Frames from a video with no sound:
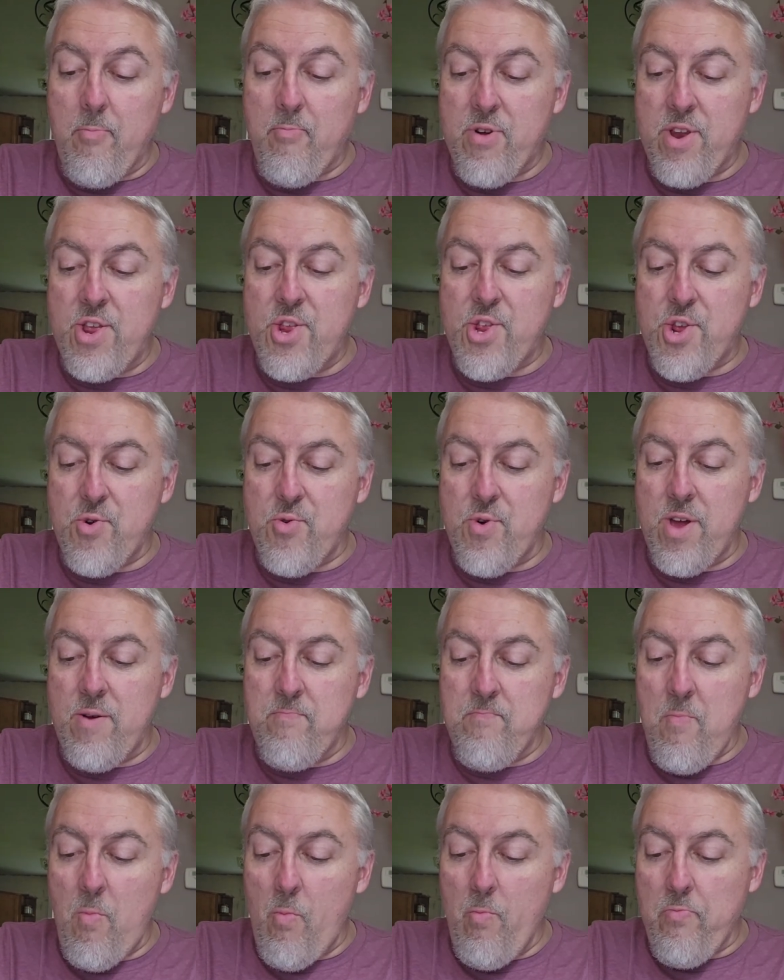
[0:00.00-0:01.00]
Pretty
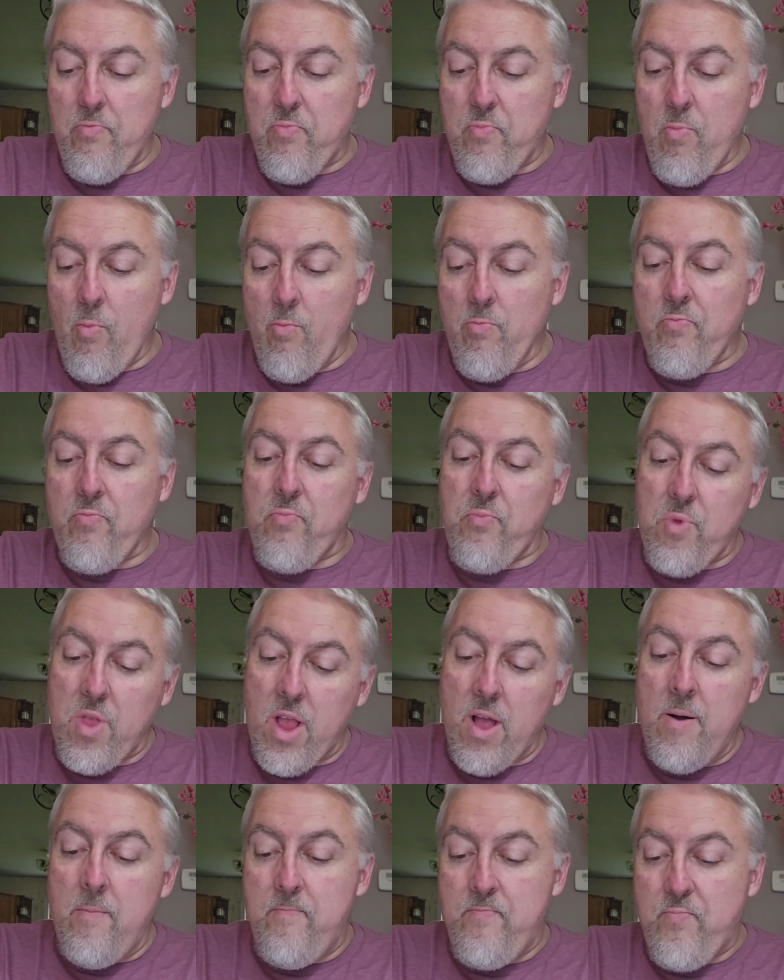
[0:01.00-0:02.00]
chewy.
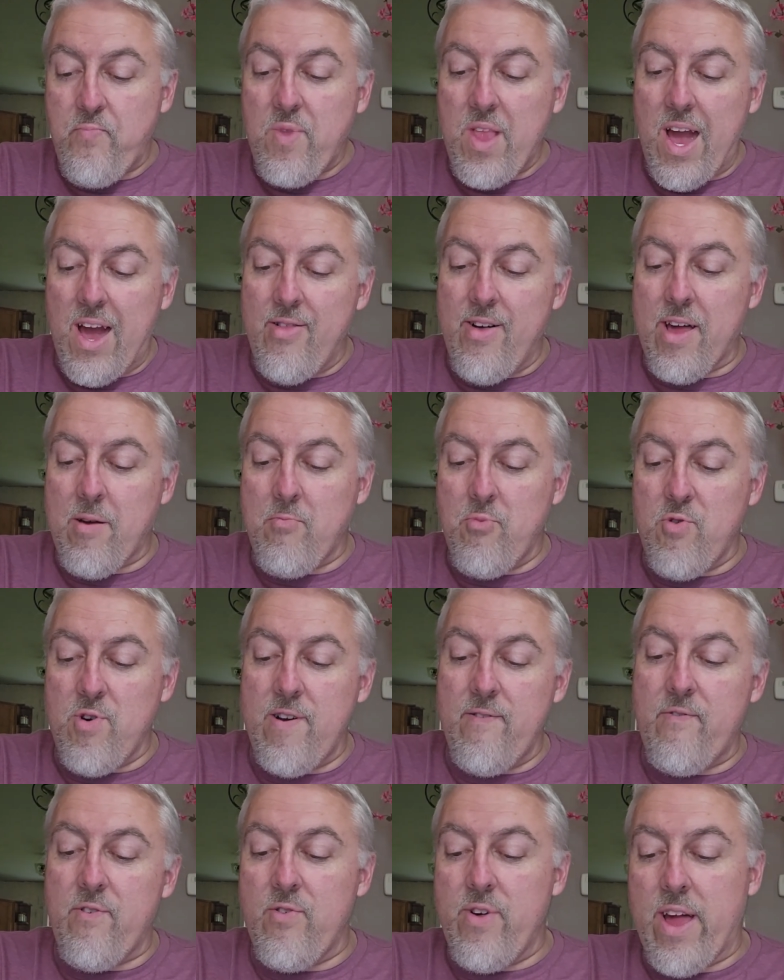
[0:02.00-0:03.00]
I like
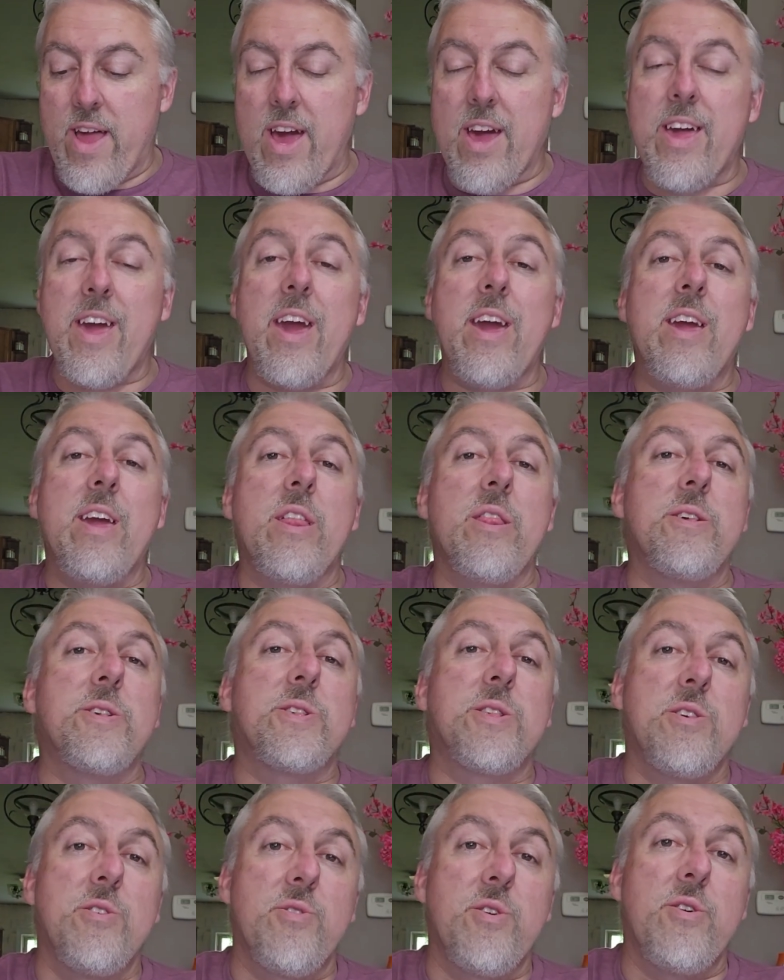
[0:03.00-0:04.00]
more of like a
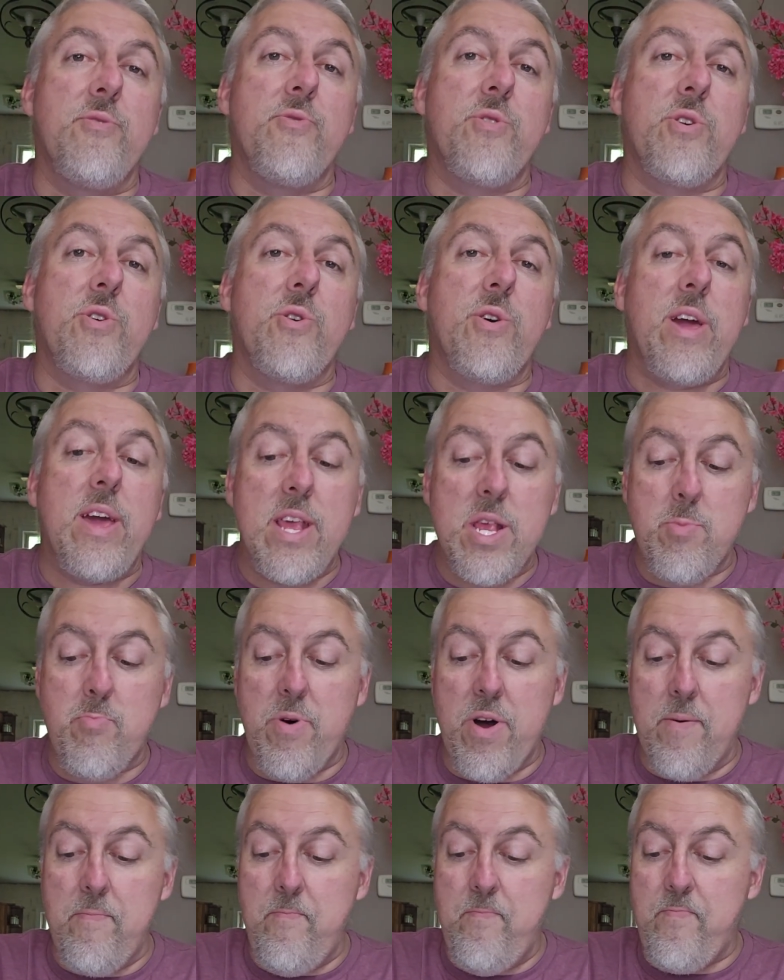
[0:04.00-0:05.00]
cakiness to the cookies,
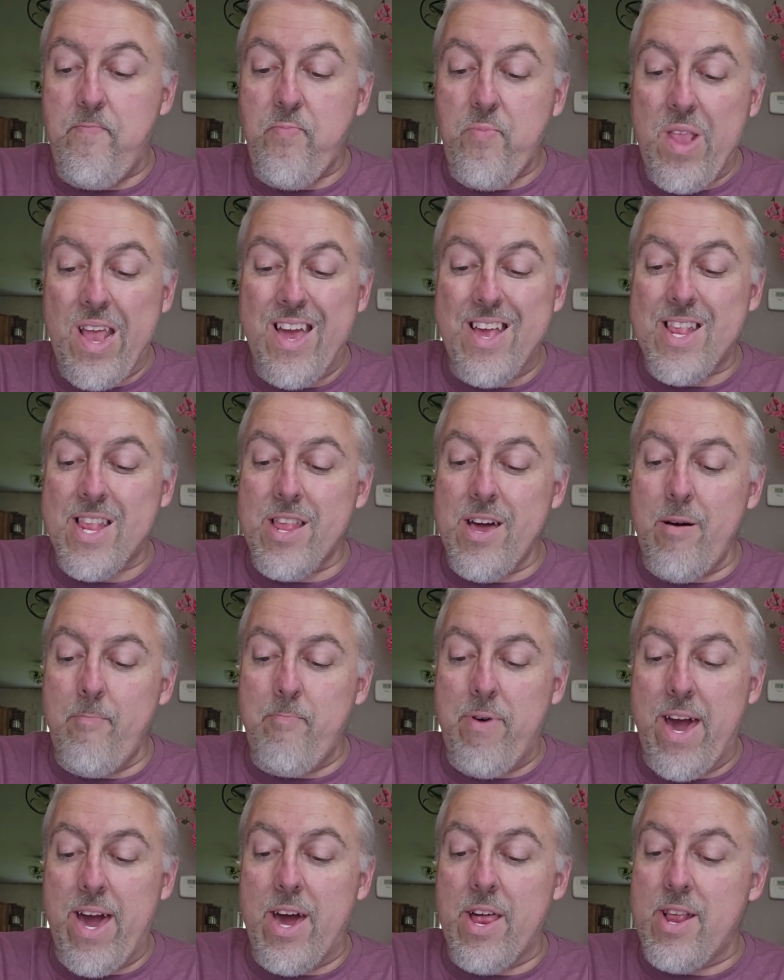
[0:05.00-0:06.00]
but it's
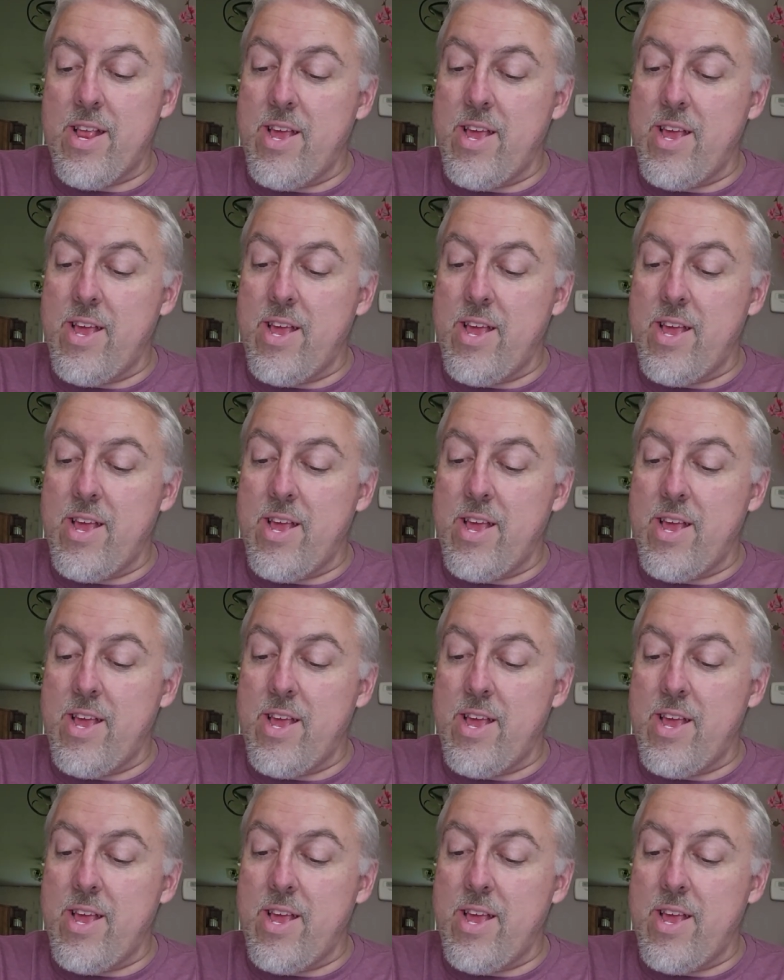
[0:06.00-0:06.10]
not bad.